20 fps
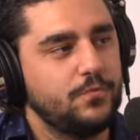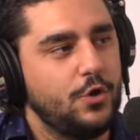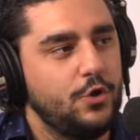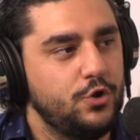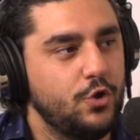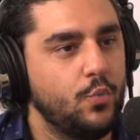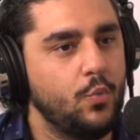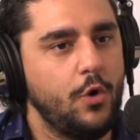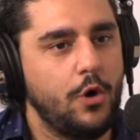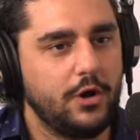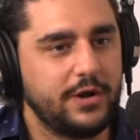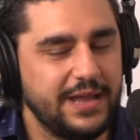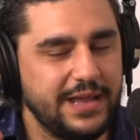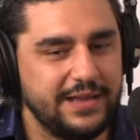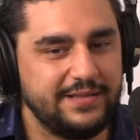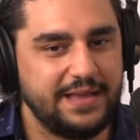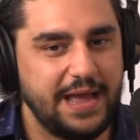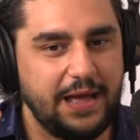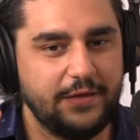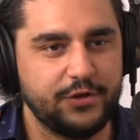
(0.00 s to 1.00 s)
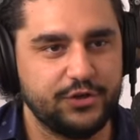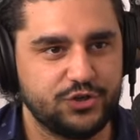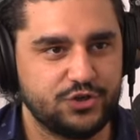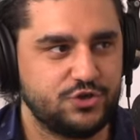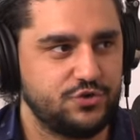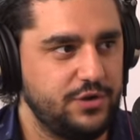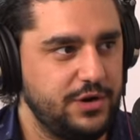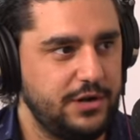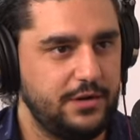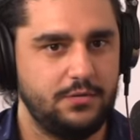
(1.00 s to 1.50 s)
You're walking down a
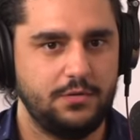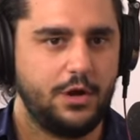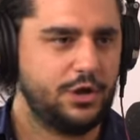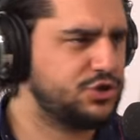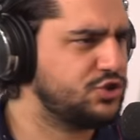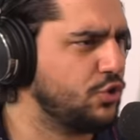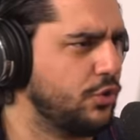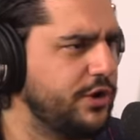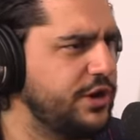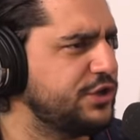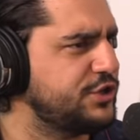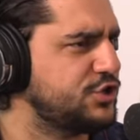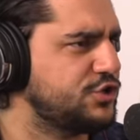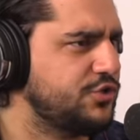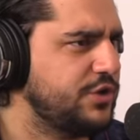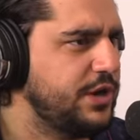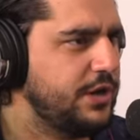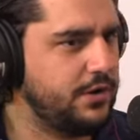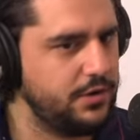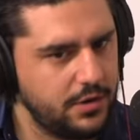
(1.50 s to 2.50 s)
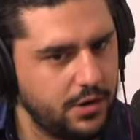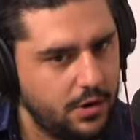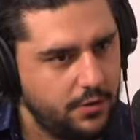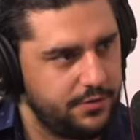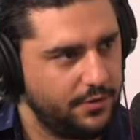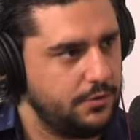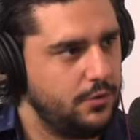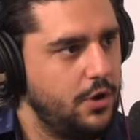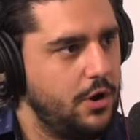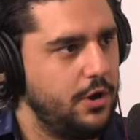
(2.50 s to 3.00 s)
street, Astoria Street. You know,
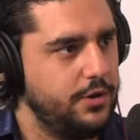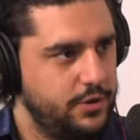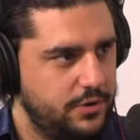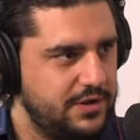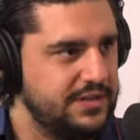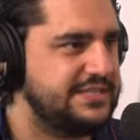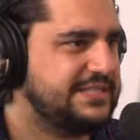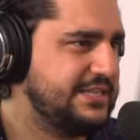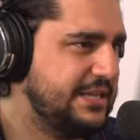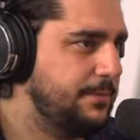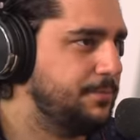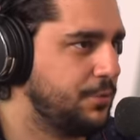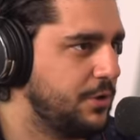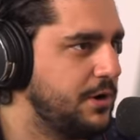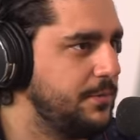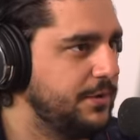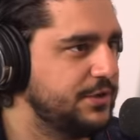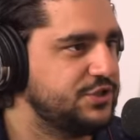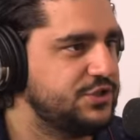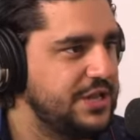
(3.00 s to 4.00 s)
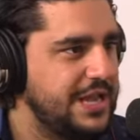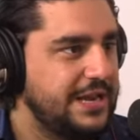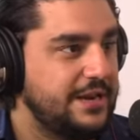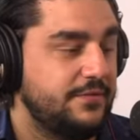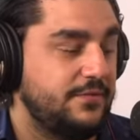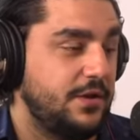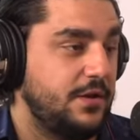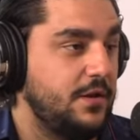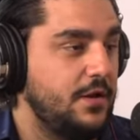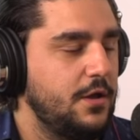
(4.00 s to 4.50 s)
they're long. You can see pretty much the end
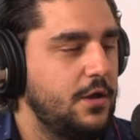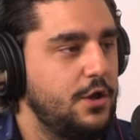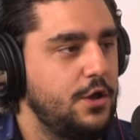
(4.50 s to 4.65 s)
of it.